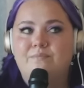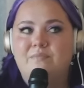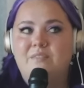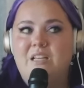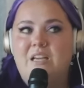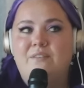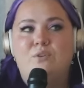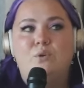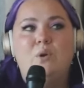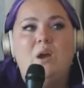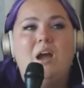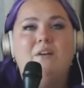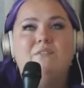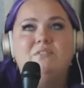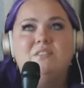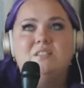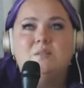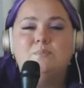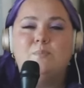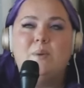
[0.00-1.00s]
if you have
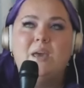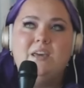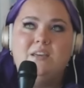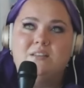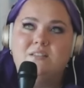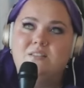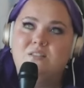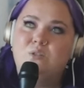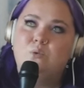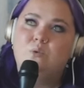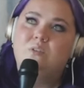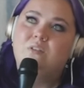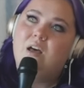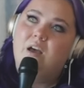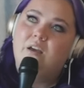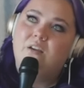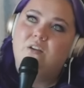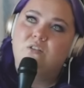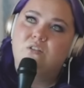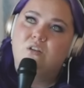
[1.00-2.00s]
the space to allow
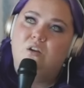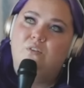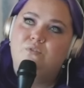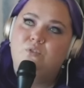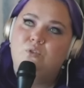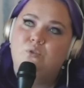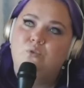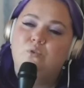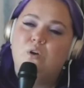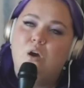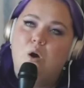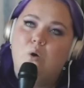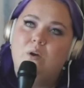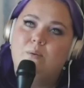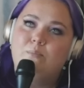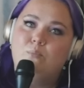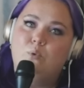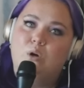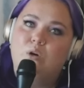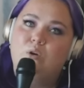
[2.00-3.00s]
yourself to go a
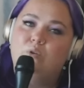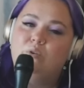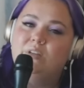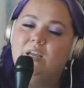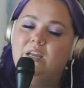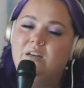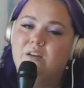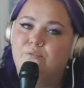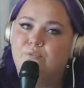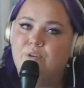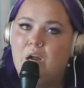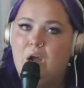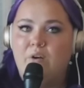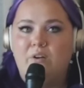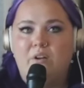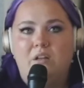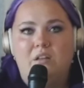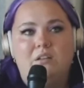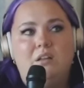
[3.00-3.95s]
more creative route,